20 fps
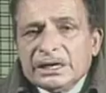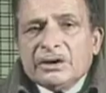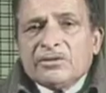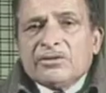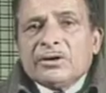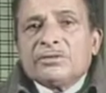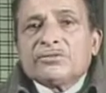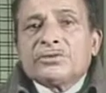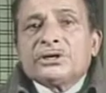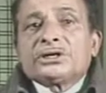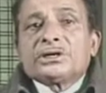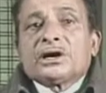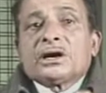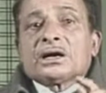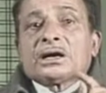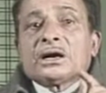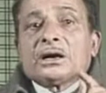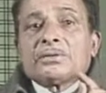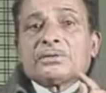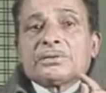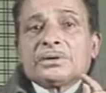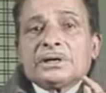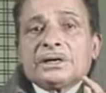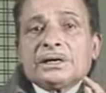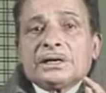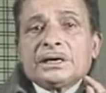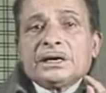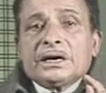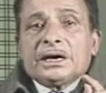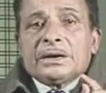Now, when we talk of
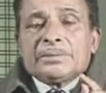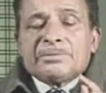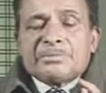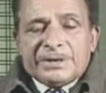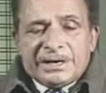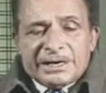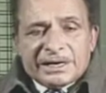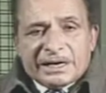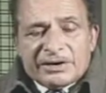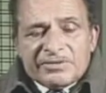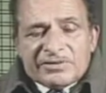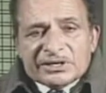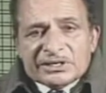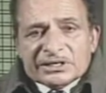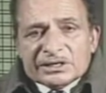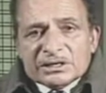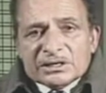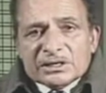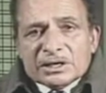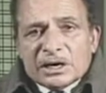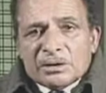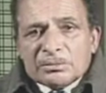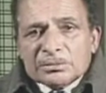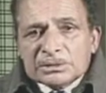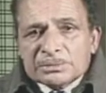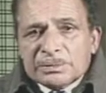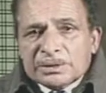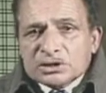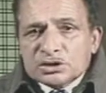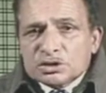pre-conventional
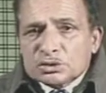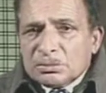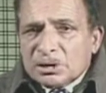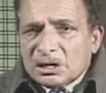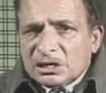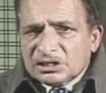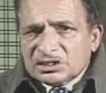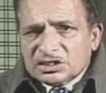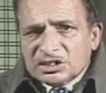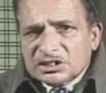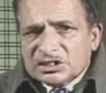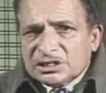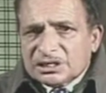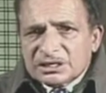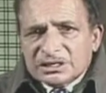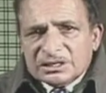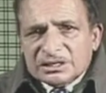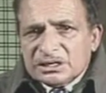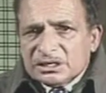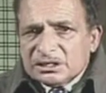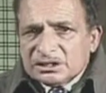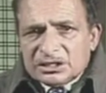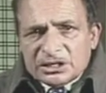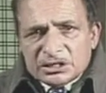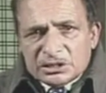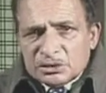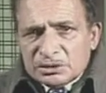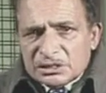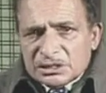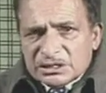norms for small children, they
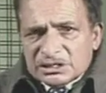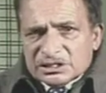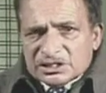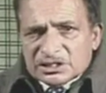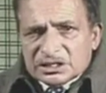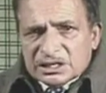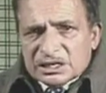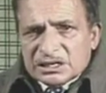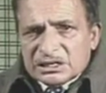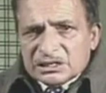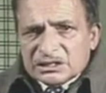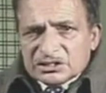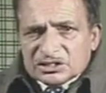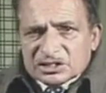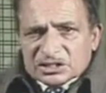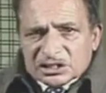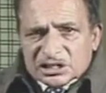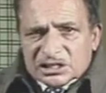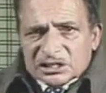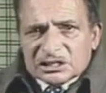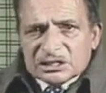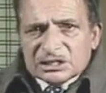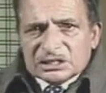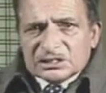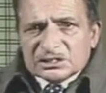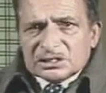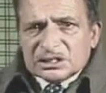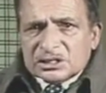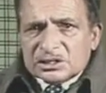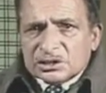don't understand
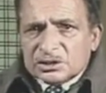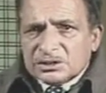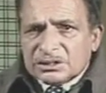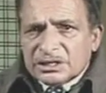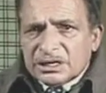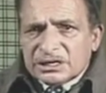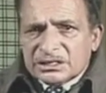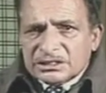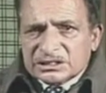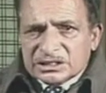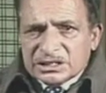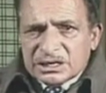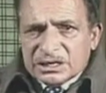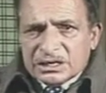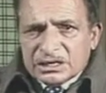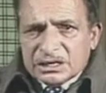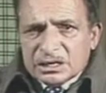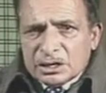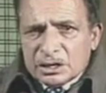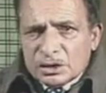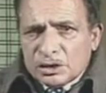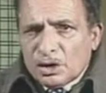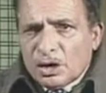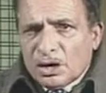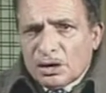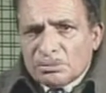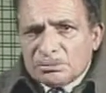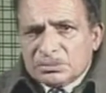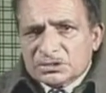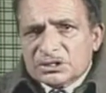standards, they don't understand
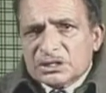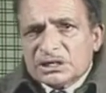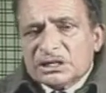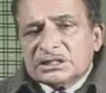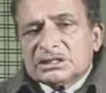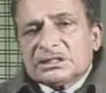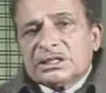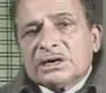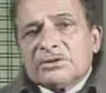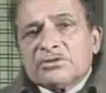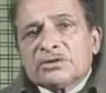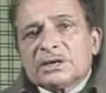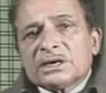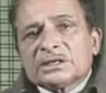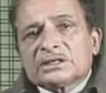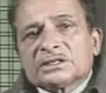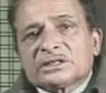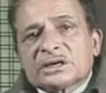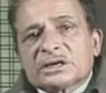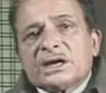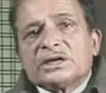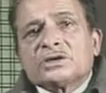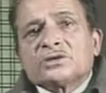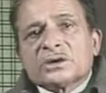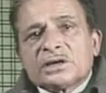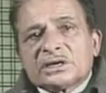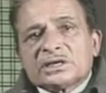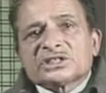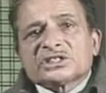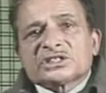norms, they would try to
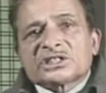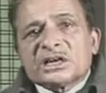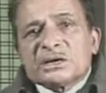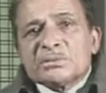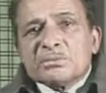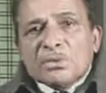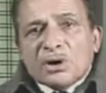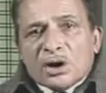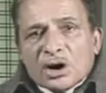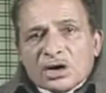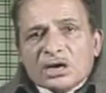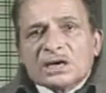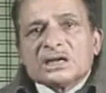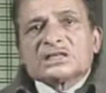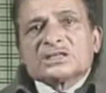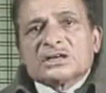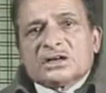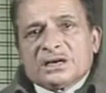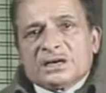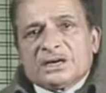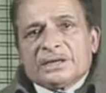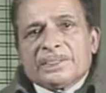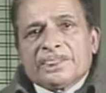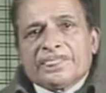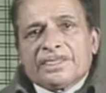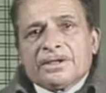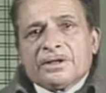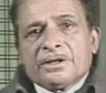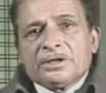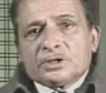understand models only.
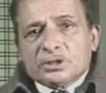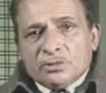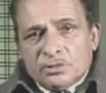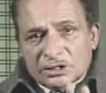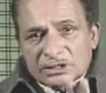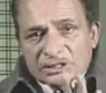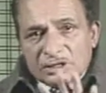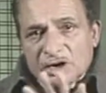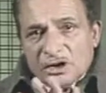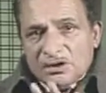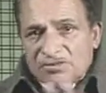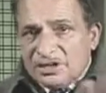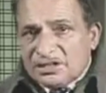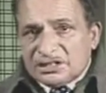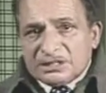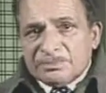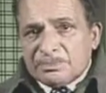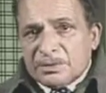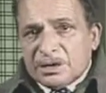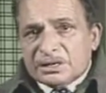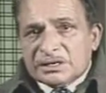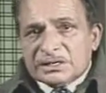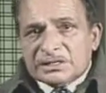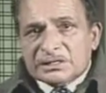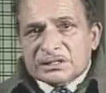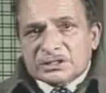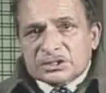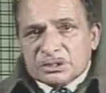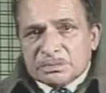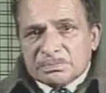So what is always important
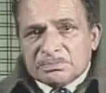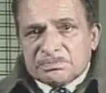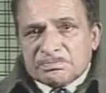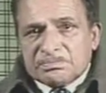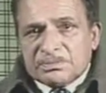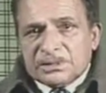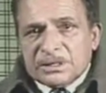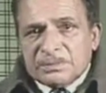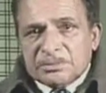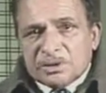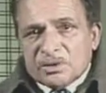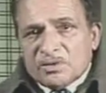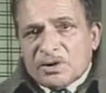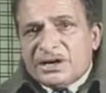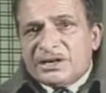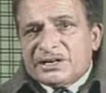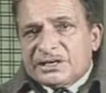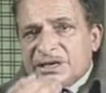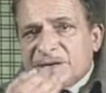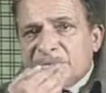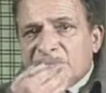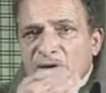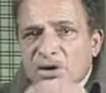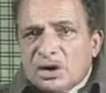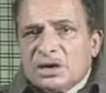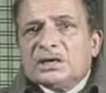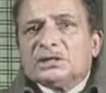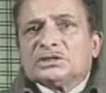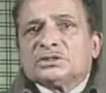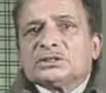is to provide a
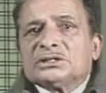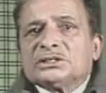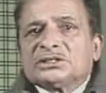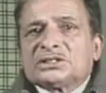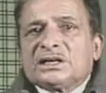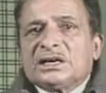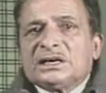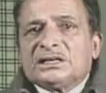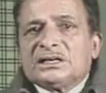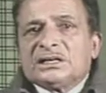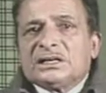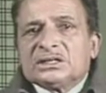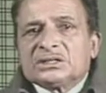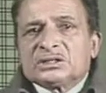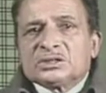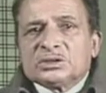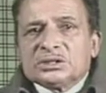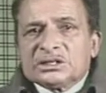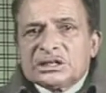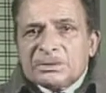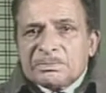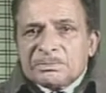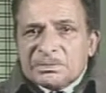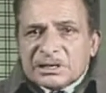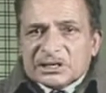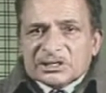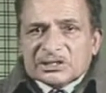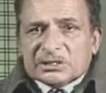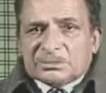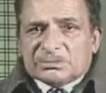model to the child so that he
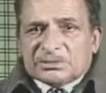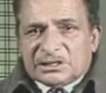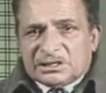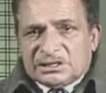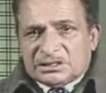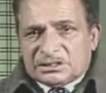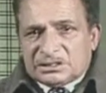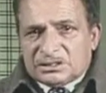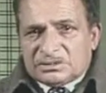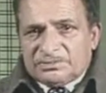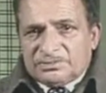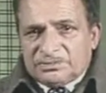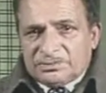picks up things.